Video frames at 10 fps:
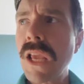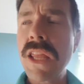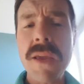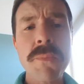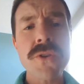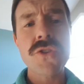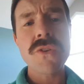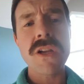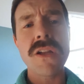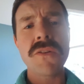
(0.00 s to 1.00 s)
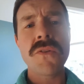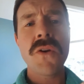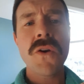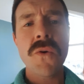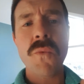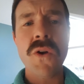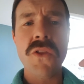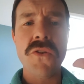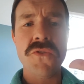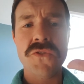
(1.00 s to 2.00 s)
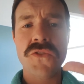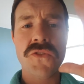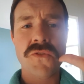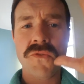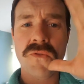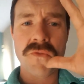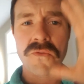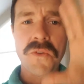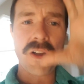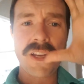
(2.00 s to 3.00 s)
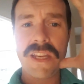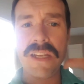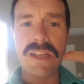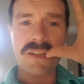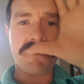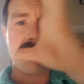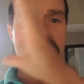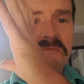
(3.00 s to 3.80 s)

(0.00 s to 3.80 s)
and they put you in one of those funky